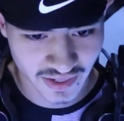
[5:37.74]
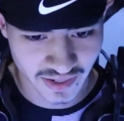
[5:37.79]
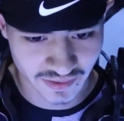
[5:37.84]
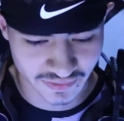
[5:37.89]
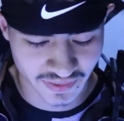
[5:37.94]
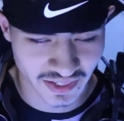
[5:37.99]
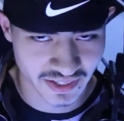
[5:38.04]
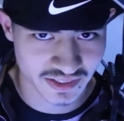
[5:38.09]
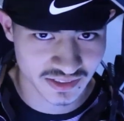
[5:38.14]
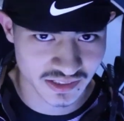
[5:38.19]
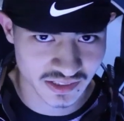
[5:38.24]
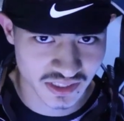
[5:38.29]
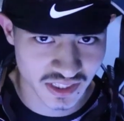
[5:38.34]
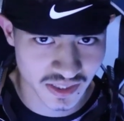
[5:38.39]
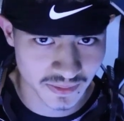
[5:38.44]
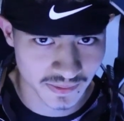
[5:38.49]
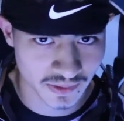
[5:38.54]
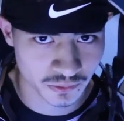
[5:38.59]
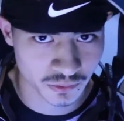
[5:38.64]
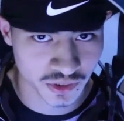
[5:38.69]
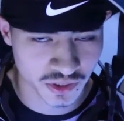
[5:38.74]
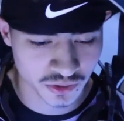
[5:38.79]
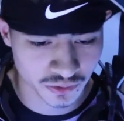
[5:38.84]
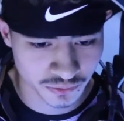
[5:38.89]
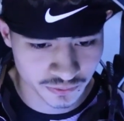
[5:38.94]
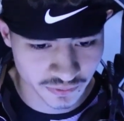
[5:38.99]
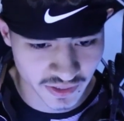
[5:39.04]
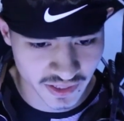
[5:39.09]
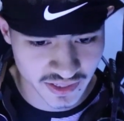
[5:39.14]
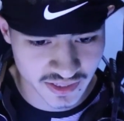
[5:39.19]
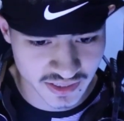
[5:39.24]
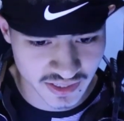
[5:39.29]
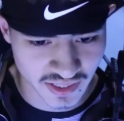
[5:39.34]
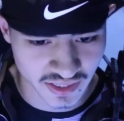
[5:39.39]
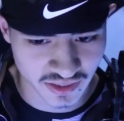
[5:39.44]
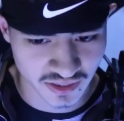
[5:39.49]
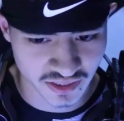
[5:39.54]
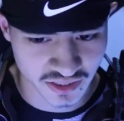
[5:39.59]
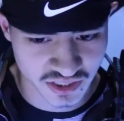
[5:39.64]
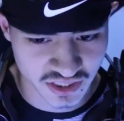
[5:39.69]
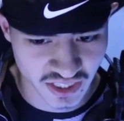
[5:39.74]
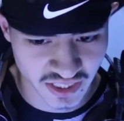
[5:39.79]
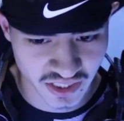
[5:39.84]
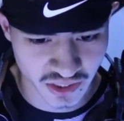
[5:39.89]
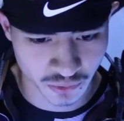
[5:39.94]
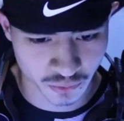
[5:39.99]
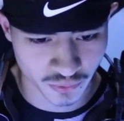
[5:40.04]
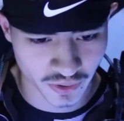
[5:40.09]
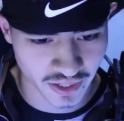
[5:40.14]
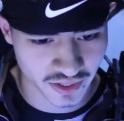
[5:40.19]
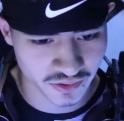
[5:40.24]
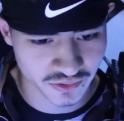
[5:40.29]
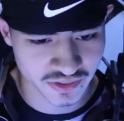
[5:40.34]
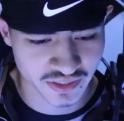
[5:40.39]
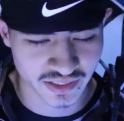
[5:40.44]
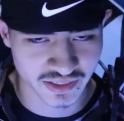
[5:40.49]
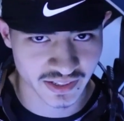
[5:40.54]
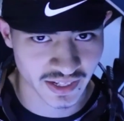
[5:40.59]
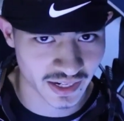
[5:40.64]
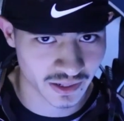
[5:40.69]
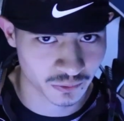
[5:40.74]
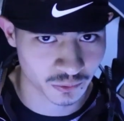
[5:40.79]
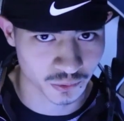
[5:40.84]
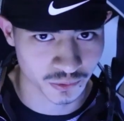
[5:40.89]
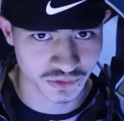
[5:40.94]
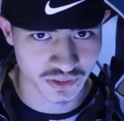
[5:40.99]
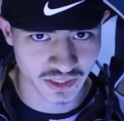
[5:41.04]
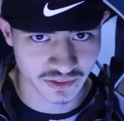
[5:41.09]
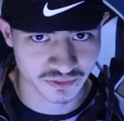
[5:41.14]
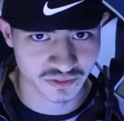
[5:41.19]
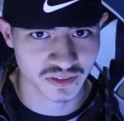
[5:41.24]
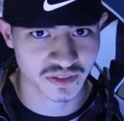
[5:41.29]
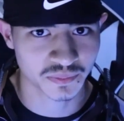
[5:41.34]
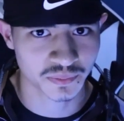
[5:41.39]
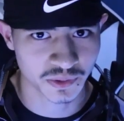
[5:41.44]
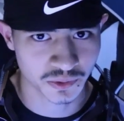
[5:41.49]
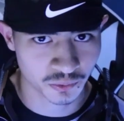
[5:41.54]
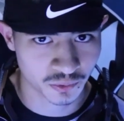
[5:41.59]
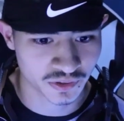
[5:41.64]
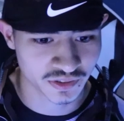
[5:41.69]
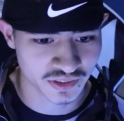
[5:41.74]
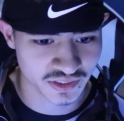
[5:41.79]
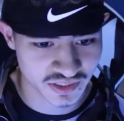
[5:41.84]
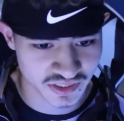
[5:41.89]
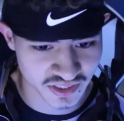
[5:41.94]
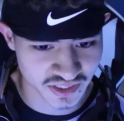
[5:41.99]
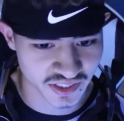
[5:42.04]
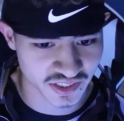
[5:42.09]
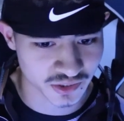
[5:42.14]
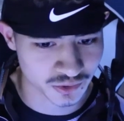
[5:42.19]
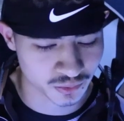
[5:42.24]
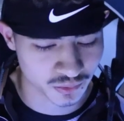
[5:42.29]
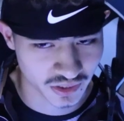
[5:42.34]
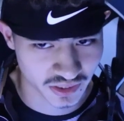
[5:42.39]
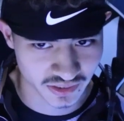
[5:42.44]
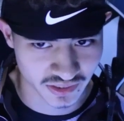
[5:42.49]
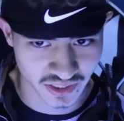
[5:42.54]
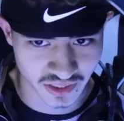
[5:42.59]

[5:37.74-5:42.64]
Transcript: if that is the team that we do face in the second round, then that will definitely be one to see as well.